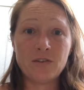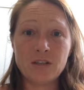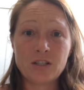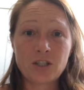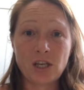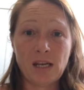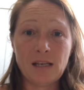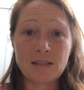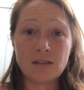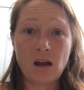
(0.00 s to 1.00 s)
of this shit.
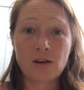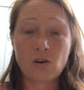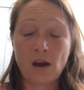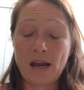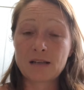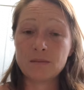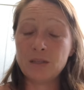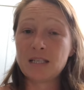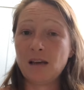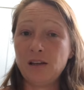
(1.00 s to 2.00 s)
It's not correct. Let
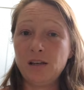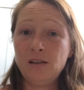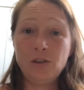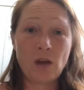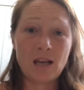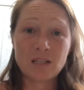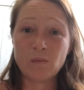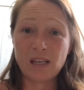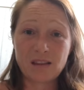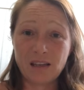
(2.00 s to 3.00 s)
me tell you, you guys
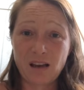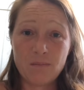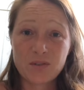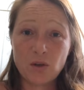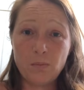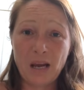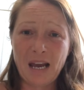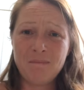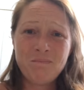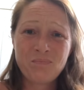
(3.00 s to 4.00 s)
might think I'm so
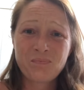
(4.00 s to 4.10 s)
bad.